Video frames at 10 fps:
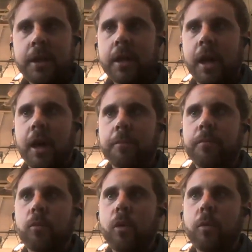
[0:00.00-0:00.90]

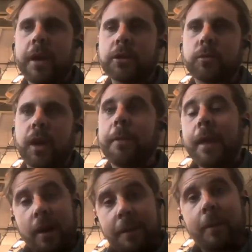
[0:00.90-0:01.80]
But what we actually want,
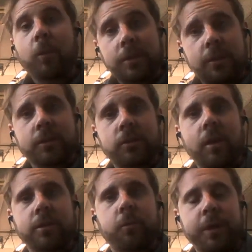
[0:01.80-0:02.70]
and then once it's
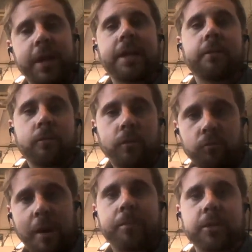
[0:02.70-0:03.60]
constructed, we then
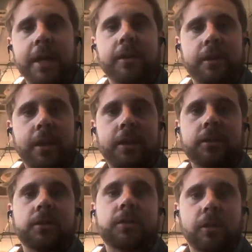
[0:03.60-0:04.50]
represent the
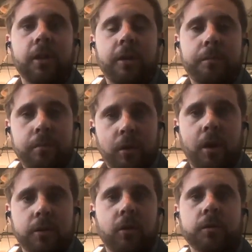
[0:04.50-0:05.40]
solar
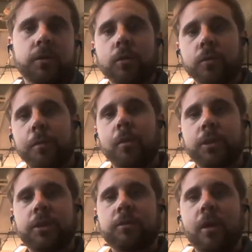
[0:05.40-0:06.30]
product onto a
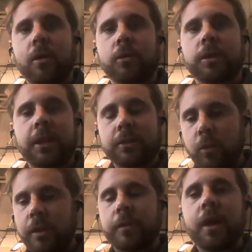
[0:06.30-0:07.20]
blockchain smart contract. That's
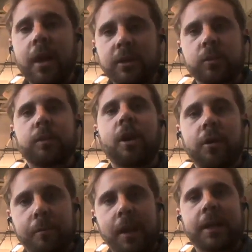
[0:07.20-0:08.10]
what the
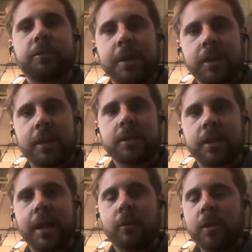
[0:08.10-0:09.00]
current plan has been into
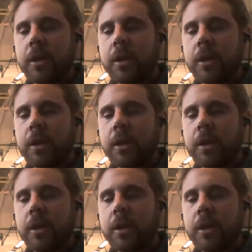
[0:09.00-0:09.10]
now.